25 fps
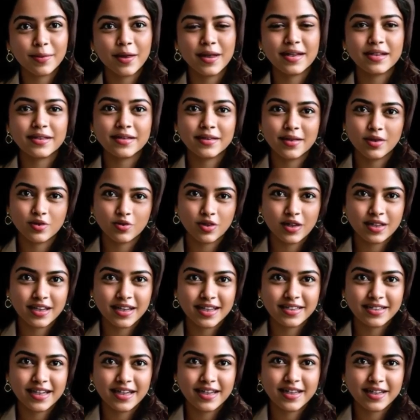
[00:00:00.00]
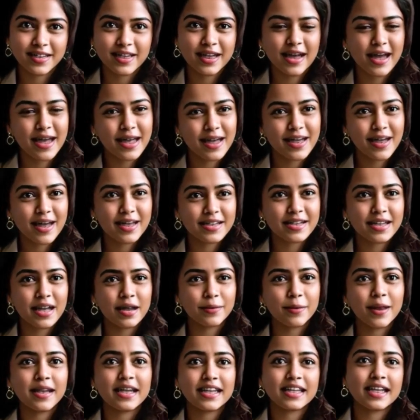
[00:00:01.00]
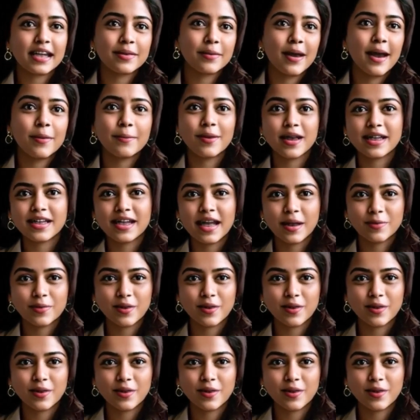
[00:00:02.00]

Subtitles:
which equals 30 plus 30, or 60.